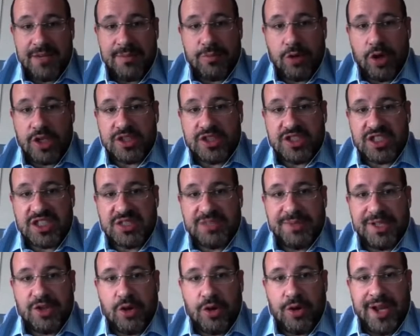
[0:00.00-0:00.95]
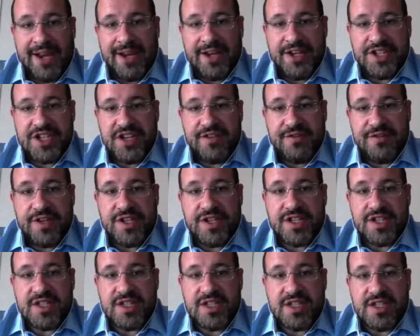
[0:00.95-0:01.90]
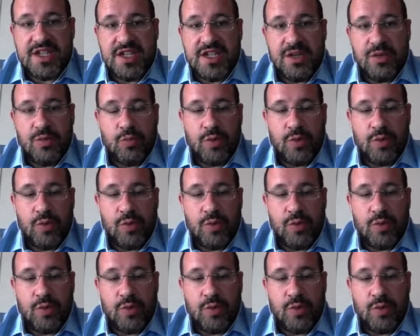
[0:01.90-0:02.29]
projects, but on energy efficiency,